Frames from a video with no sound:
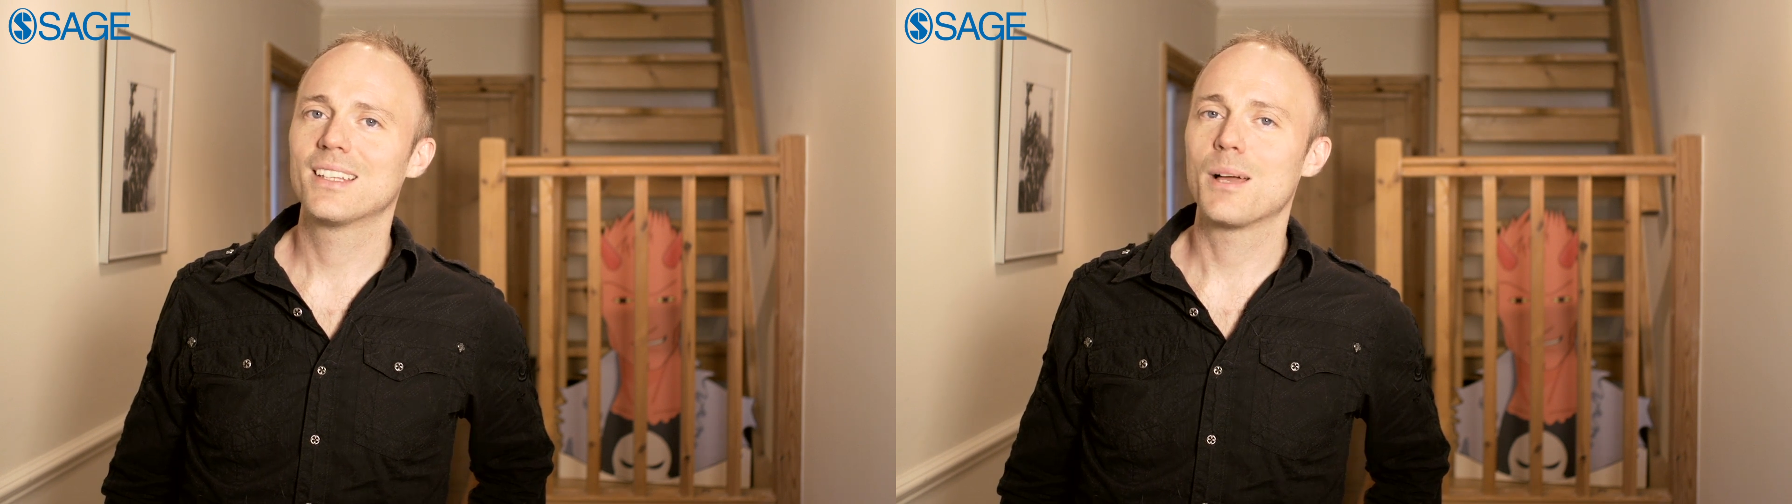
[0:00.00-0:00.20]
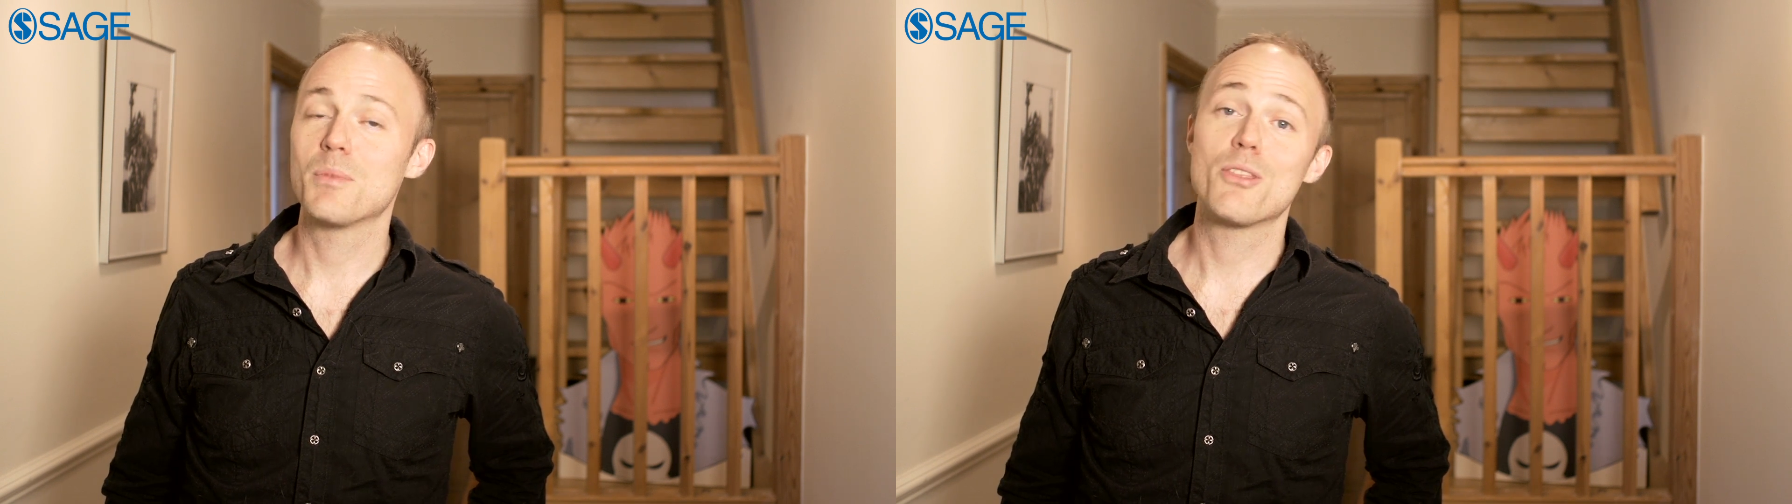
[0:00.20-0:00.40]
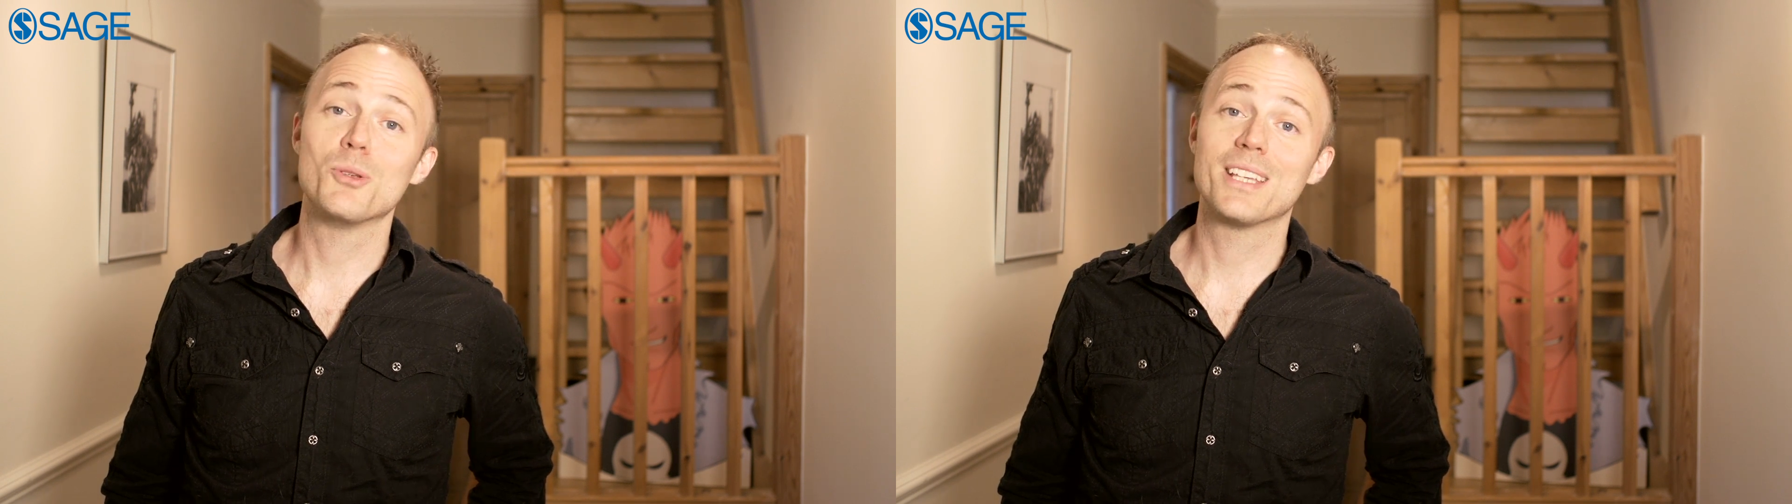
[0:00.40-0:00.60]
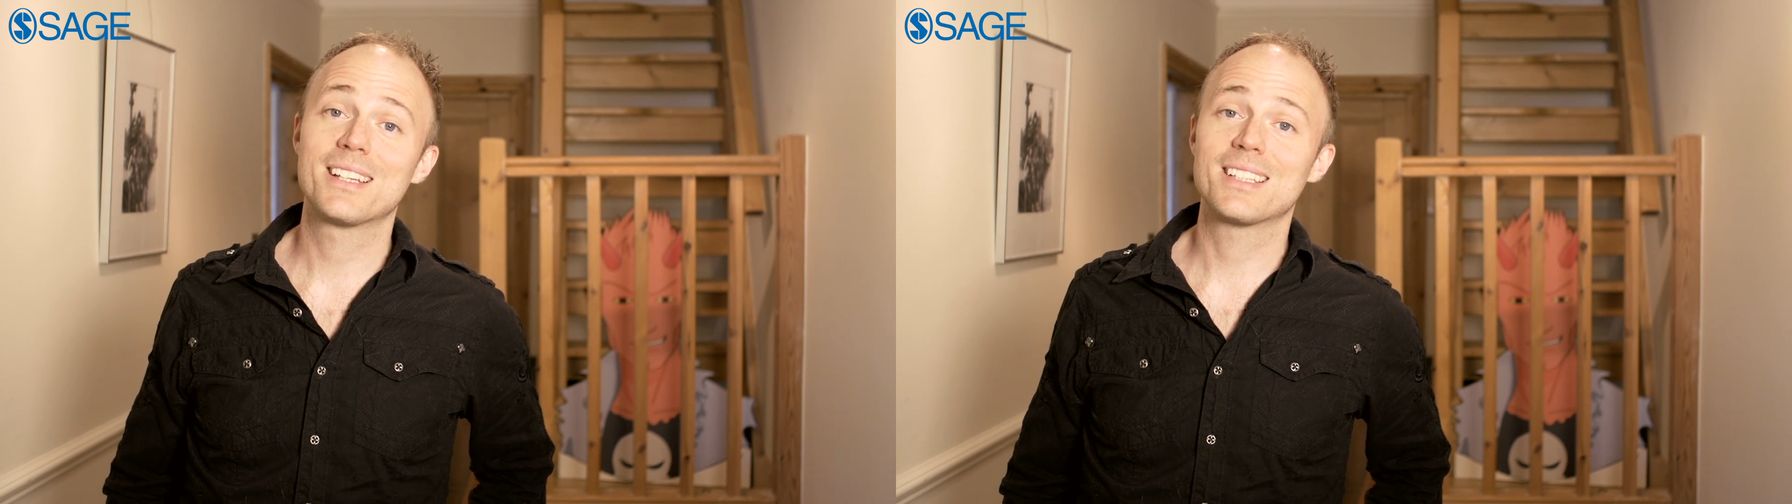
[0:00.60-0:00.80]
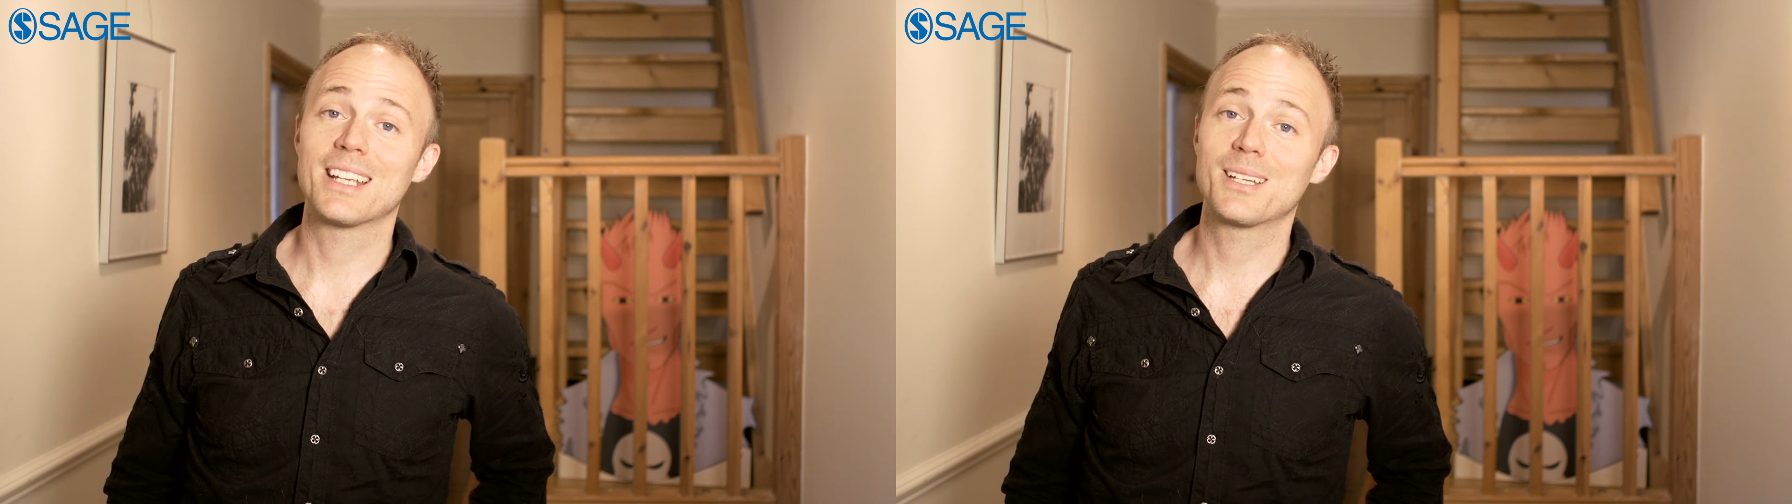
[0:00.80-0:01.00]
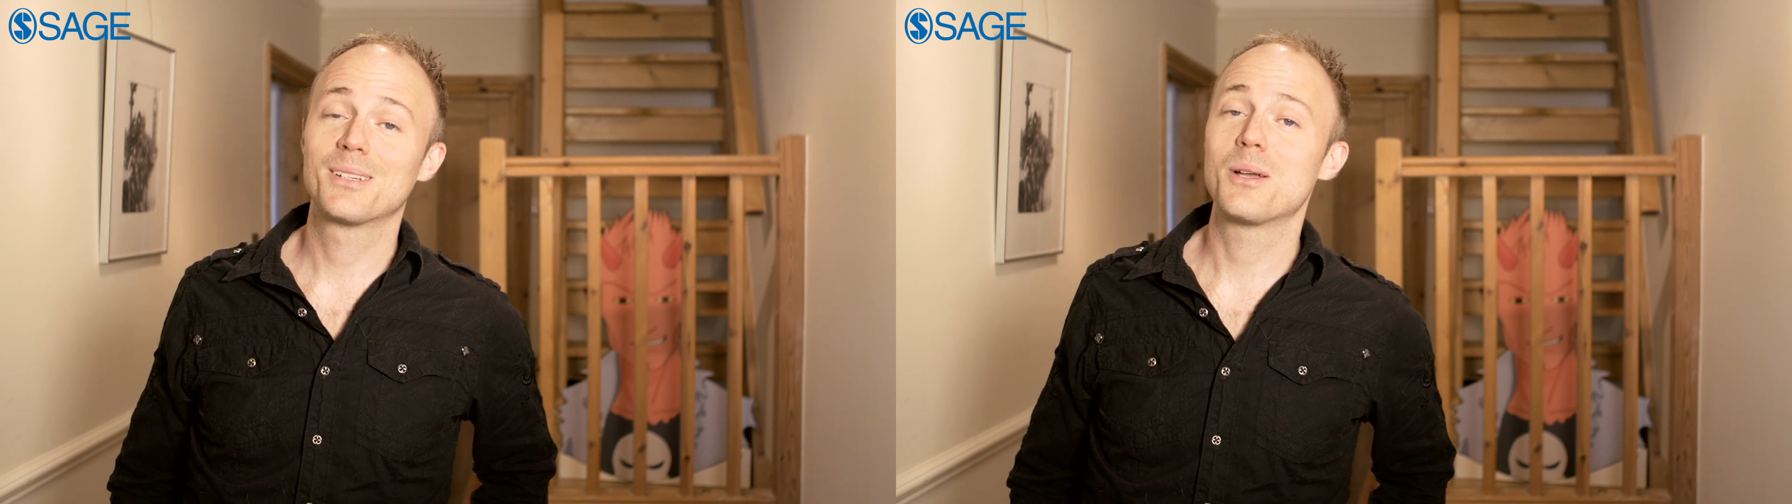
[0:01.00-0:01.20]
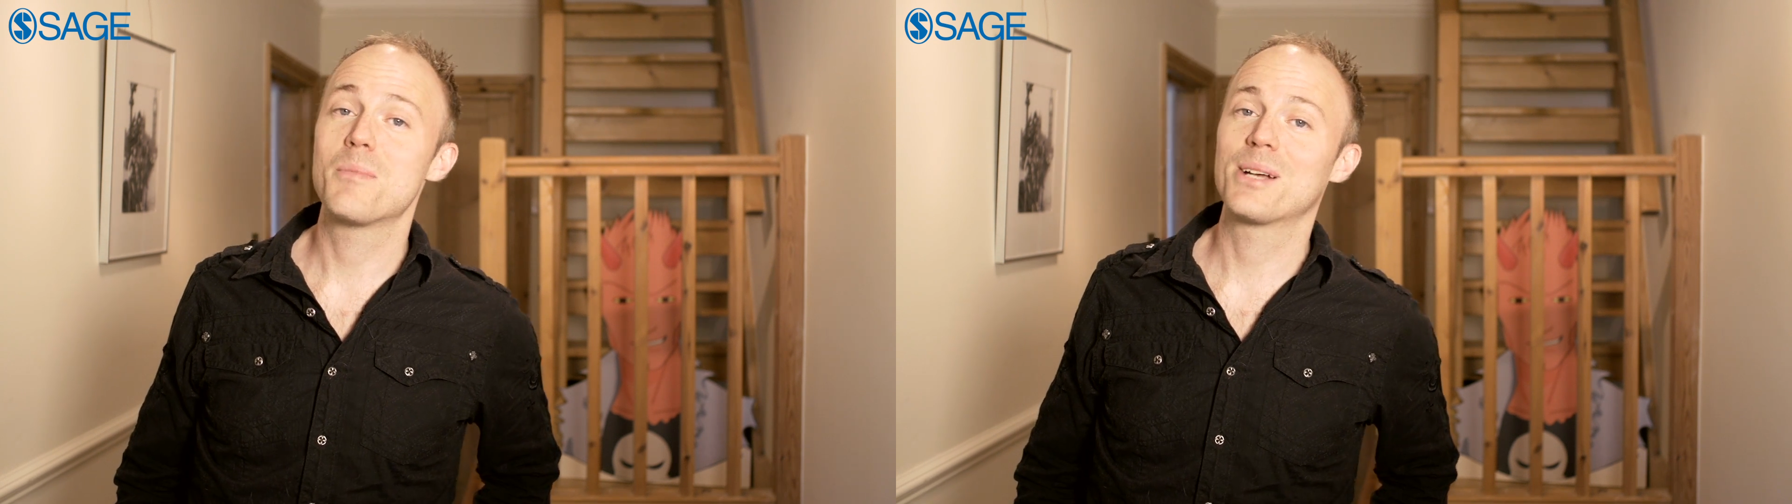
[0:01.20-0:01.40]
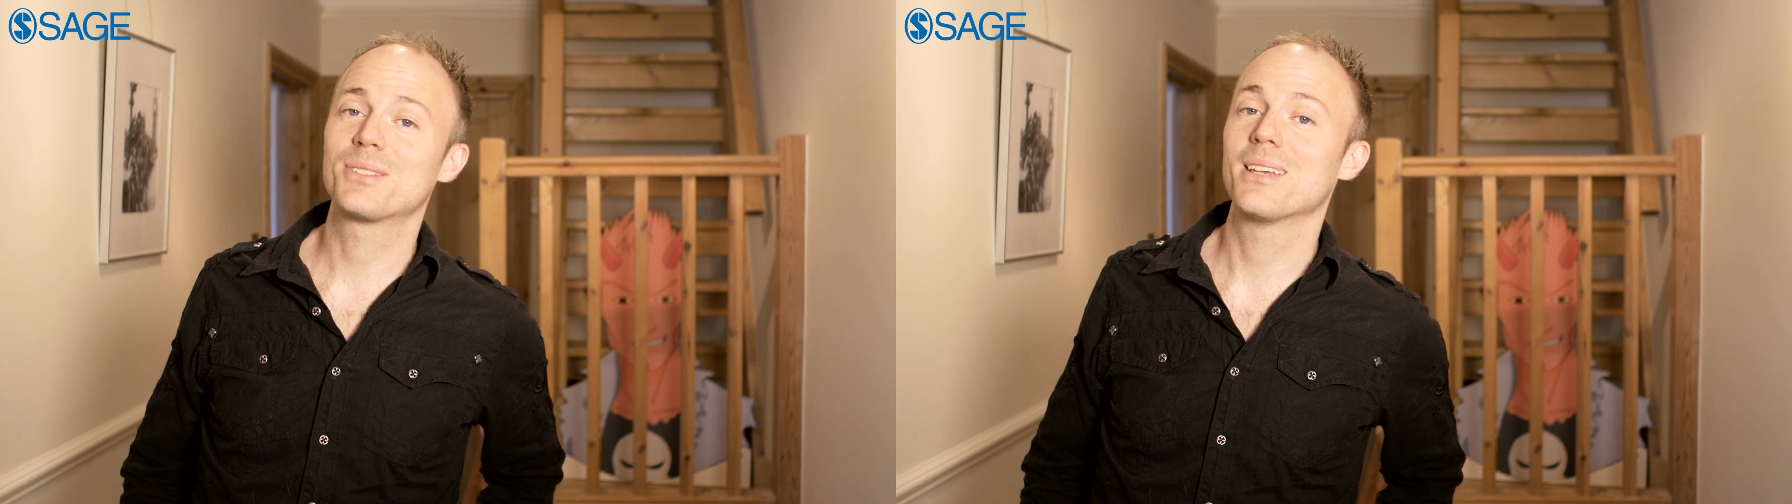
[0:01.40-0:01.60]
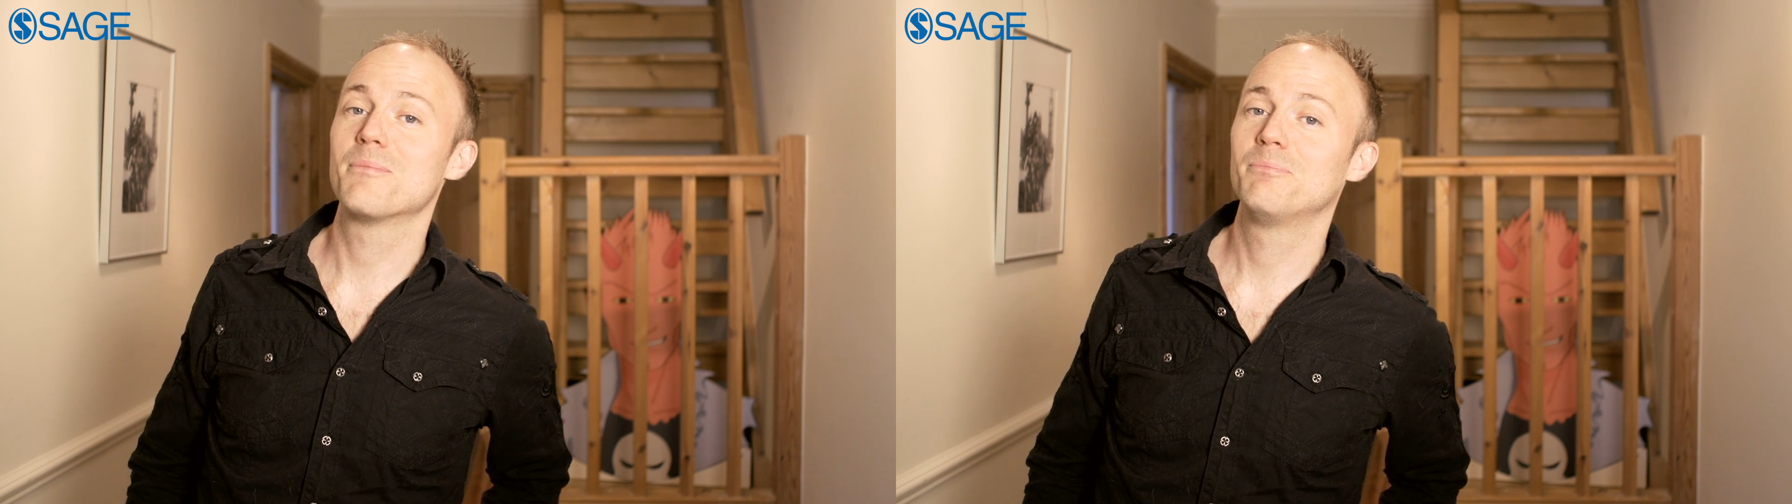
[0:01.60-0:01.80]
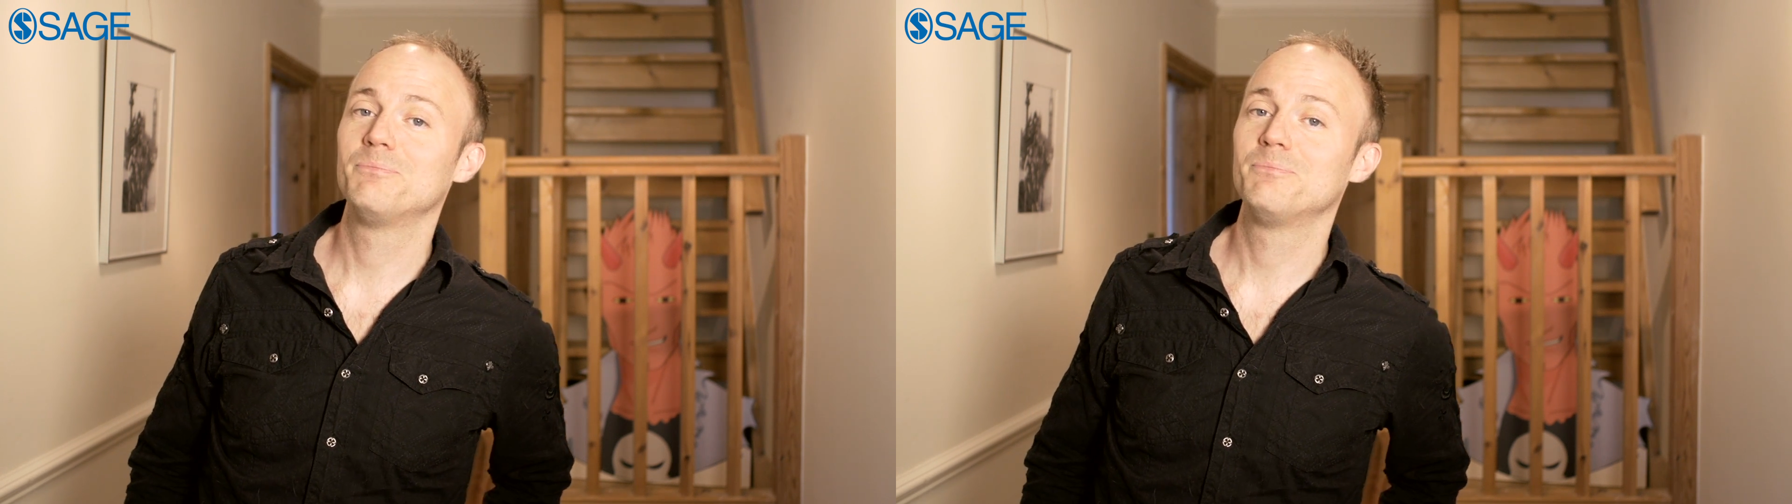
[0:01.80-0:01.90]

I'm enthusiastic about it.